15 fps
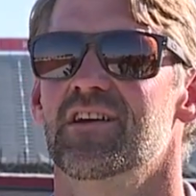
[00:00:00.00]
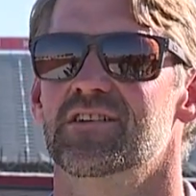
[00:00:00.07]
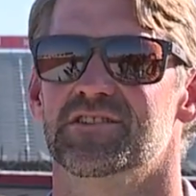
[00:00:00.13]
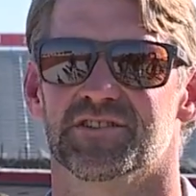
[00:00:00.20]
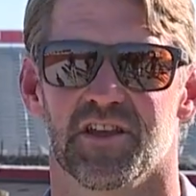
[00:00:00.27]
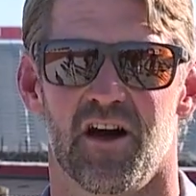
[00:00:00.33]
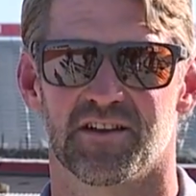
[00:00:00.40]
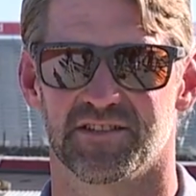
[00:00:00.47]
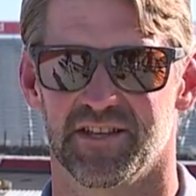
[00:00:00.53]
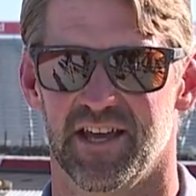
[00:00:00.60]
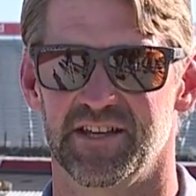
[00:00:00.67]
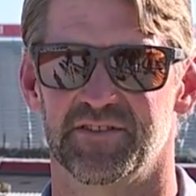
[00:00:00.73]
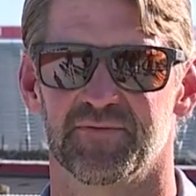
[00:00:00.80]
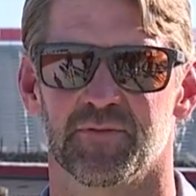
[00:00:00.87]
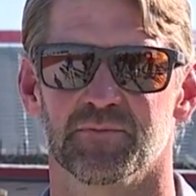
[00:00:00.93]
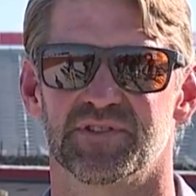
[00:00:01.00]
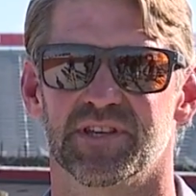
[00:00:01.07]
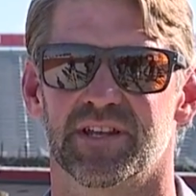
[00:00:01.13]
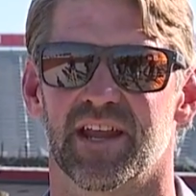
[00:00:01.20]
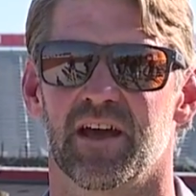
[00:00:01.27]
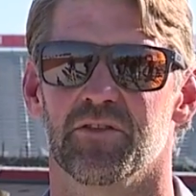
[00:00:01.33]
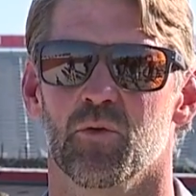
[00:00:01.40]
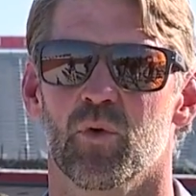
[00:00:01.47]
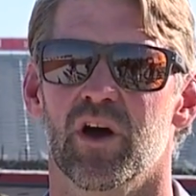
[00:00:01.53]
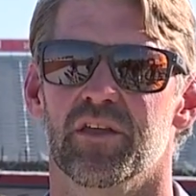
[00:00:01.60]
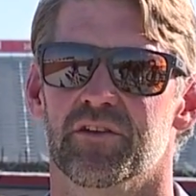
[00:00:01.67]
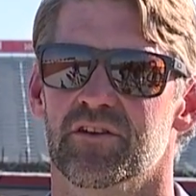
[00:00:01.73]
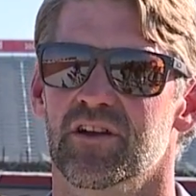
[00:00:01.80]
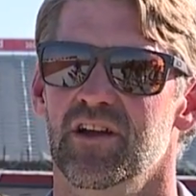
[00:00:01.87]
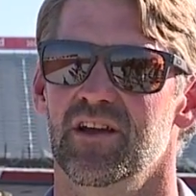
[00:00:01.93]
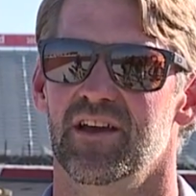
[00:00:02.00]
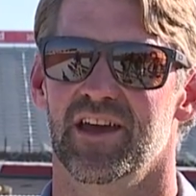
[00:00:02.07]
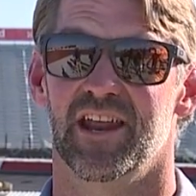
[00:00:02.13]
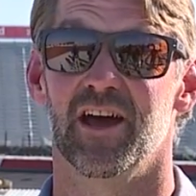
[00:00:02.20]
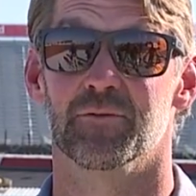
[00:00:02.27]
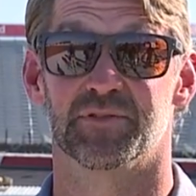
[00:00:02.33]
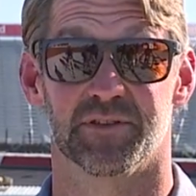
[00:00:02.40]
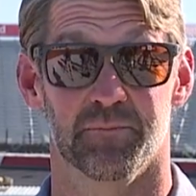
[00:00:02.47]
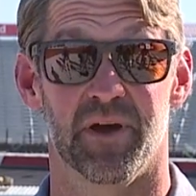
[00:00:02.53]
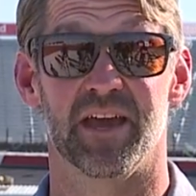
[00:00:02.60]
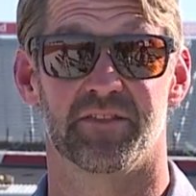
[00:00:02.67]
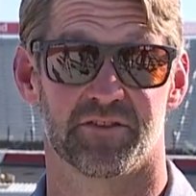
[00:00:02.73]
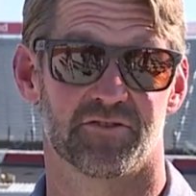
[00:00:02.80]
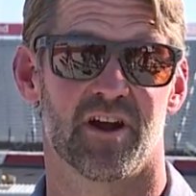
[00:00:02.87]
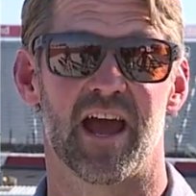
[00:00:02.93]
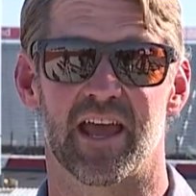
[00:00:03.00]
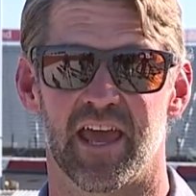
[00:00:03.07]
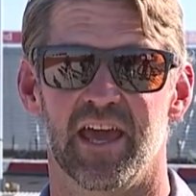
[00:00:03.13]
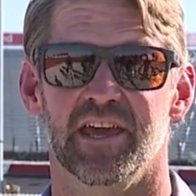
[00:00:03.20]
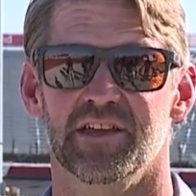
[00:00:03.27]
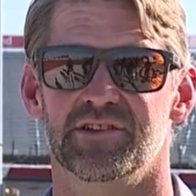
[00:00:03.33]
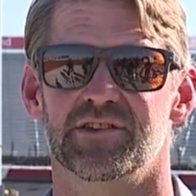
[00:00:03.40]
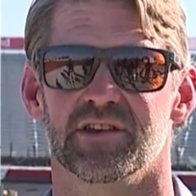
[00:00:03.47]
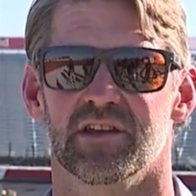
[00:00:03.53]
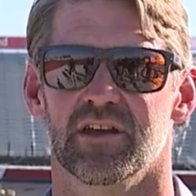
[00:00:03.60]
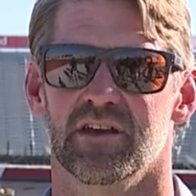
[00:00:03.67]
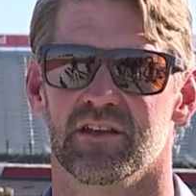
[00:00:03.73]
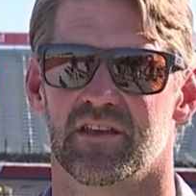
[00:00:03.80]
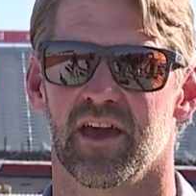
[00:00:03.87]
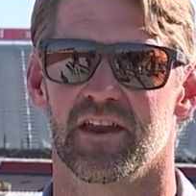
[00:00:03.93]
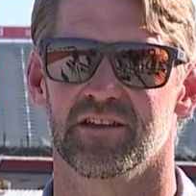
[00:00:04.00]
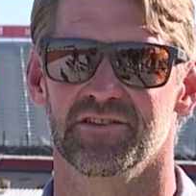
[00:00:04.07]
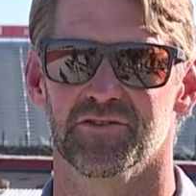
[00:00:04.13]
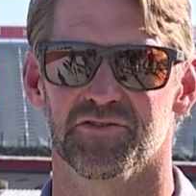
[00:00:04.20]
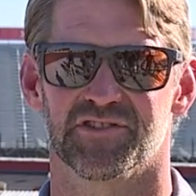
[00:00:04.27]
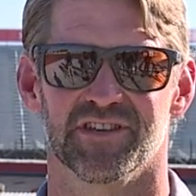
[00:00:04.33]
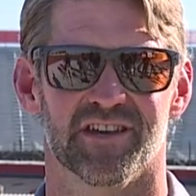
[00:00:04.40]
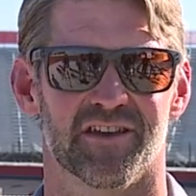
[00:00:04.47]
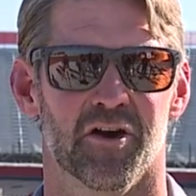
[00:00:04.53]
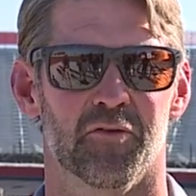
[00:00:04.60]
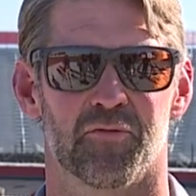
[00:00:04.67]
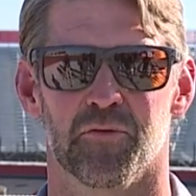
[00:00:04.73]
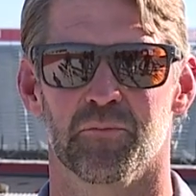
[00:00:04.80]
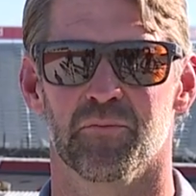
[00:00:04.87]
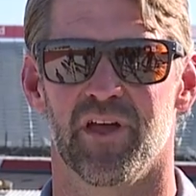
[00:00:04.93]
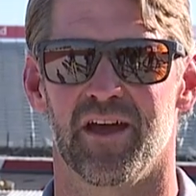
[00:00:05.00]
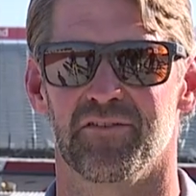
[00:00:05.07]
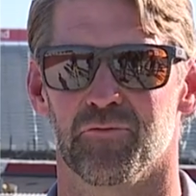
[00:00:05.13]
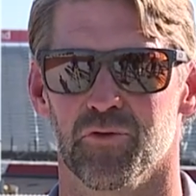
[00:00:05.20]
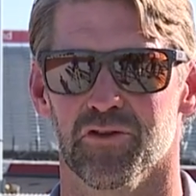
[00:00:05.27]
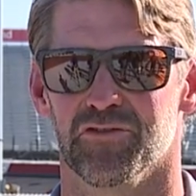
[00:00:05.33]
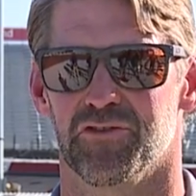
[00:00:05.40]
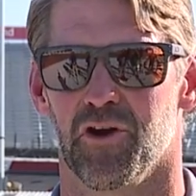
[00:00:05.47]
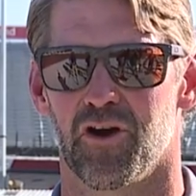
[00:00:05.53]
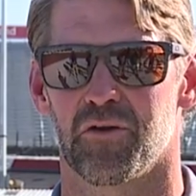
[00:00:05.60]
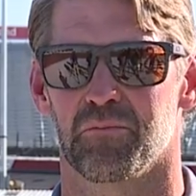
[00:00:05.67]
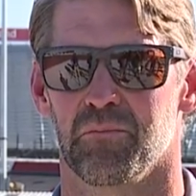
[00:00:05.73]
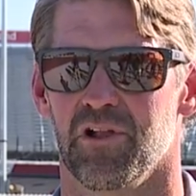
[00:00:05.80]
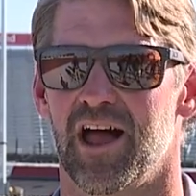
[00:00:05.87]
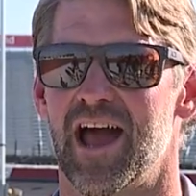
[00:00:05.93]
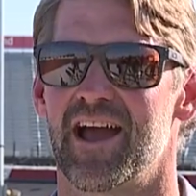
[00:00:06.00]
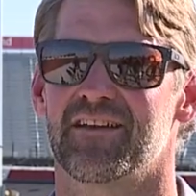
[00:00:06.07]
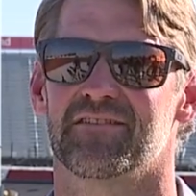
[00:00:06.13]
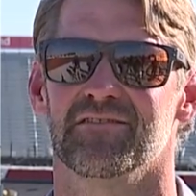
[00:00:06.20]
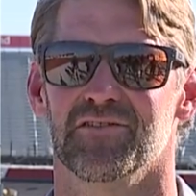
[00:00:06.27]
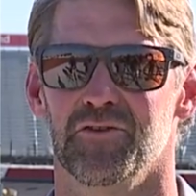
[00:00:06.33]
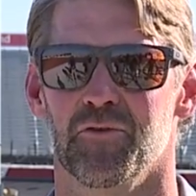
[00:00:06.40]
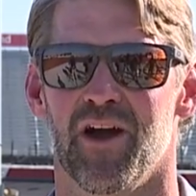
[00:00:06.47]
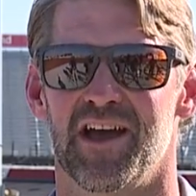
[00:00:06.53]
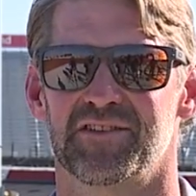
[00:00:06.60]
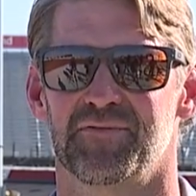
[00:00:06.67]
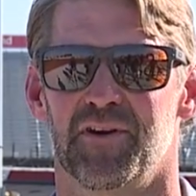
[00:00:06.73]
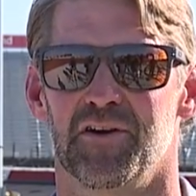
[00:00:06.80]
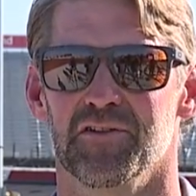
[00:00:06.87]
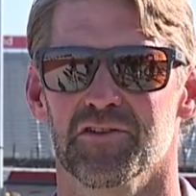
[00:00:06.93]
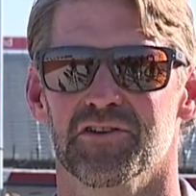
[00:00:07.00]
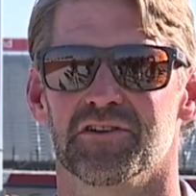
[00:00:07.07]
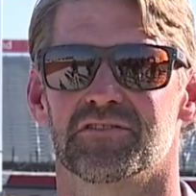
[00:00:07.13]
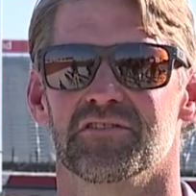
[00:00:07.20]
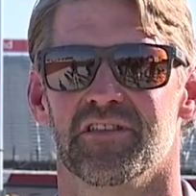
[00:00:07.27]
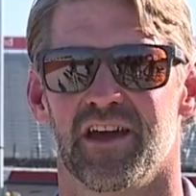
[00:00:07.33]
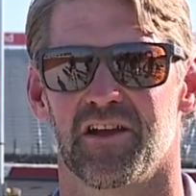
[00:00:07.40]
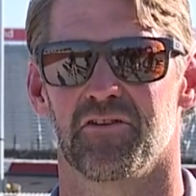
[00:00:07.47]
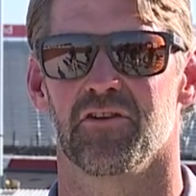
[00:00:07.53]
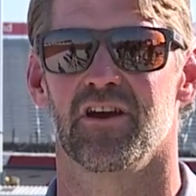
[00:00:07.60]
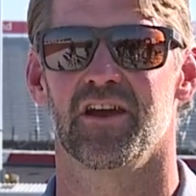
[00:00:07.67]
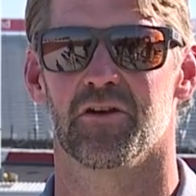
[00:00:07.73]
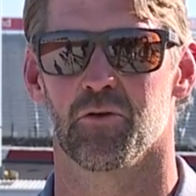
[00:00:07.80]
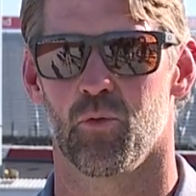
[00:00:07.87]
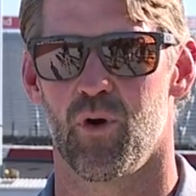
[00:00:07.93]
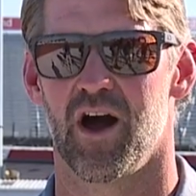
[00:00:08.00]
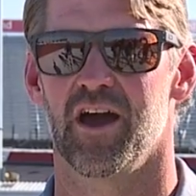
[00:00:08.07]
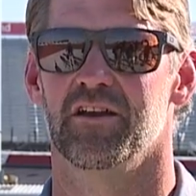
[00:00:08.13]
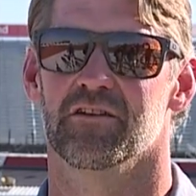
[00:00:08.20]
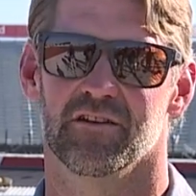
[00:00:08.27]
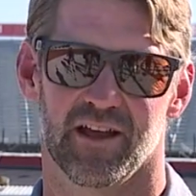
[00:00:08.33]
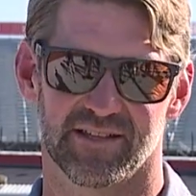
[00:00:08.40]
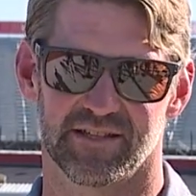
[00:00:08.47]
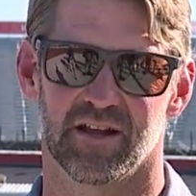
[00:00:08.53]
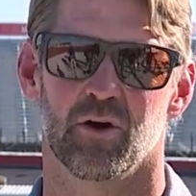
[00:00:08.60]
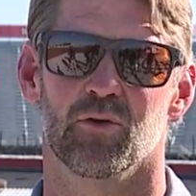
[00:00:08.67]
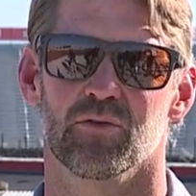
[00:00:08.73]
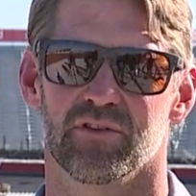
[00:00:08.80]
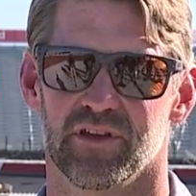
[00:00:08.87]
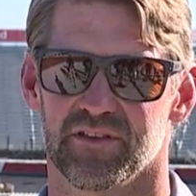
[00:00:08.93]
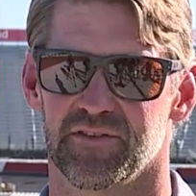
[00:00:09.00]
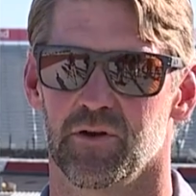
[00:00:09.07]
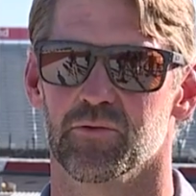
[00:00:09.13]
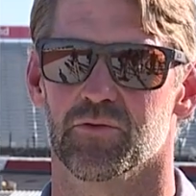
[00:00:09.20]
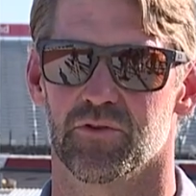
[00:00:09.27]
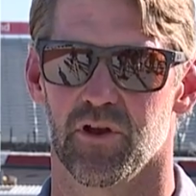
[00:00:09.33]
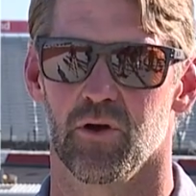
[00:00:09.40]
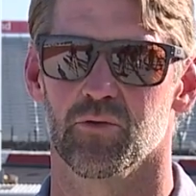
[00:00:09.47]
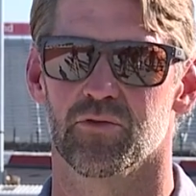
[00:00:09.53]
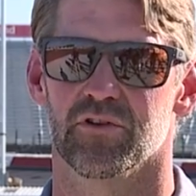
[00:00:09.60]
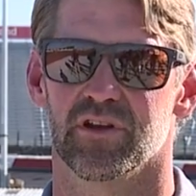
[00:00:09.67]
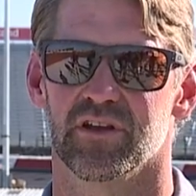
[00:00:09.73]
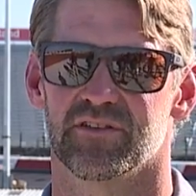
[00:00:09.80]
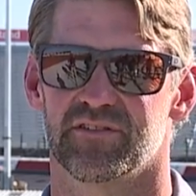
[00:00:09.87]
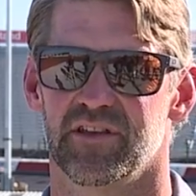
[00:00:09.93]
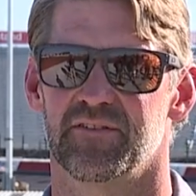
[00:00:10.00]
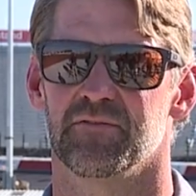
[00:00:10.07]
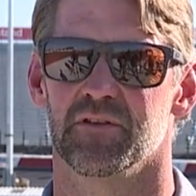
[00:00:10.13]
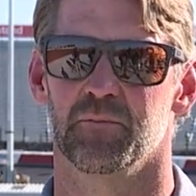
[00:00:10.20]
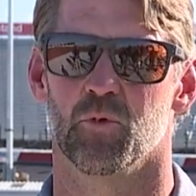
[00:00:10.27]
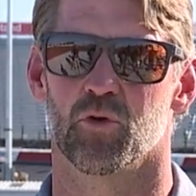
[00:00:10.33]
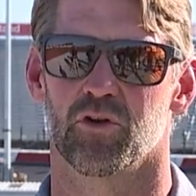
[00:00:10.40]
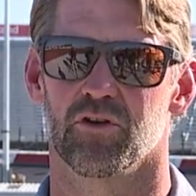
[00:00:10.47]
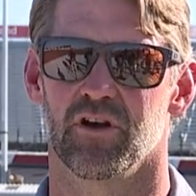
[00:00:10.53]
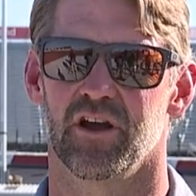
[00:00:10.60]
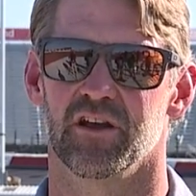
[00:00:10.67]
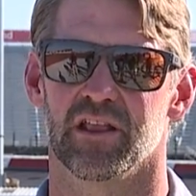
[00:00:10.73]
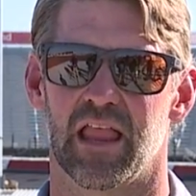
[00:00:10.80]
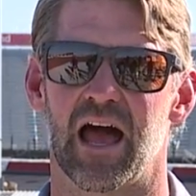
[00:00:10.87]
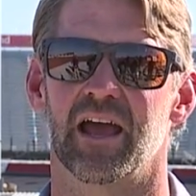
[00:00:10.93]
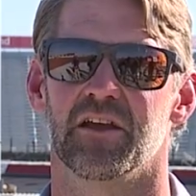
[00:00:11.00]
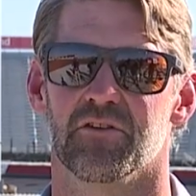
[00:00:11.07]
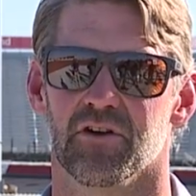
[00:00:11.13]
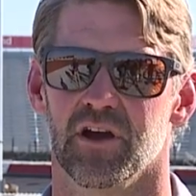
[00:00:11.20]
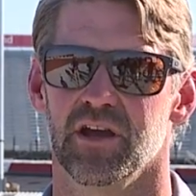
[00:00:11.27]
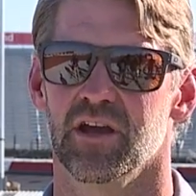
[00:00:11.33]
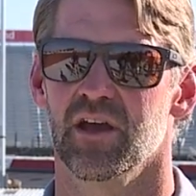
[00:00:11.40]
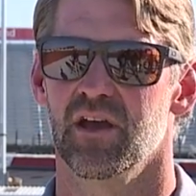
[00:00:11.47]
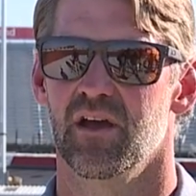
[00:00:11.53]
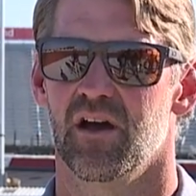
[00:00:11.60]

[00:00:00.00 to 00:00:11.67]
just oxidation from sitting out in the weather. It helps to make the track age. And it you'll see it go from that real dark black new asphalt look to that gray or whiter, and as it gets older and older, it gets definitely more gray and light gray.